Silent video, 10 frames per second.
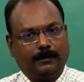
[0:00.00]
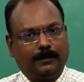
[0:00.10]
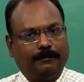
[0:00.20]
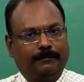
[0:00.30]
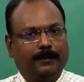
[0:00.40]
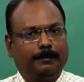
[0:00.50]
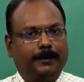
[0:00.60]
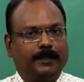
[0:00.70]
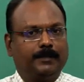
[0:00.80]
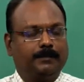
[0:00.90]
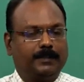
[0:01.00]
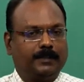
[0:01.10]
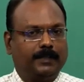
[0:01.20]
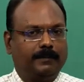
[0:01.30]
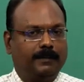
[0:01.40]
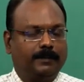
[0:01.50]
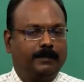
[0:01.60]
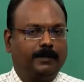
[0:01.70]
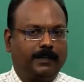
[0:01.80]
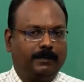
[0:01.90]
a different place which they have
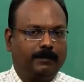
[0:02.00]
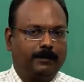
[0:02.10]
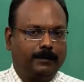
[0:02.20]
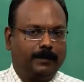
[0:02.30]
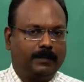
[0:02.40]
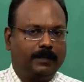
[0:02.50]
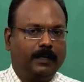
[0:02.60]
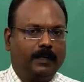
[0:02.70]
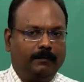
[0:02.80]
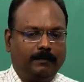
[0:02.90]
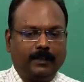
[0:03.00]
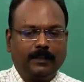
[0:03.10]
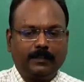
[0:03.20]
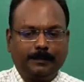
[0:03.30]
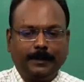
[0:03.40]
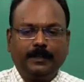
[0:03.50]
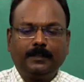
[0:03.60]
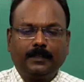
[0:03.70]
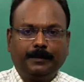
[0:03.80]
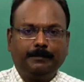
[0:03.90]
never traveled together, where they will
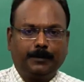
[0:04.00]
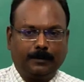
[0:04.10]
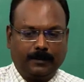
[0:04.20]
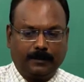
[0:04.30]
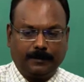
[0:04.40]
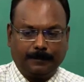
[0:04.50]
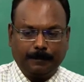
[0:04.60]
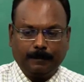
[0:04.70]
spend time together.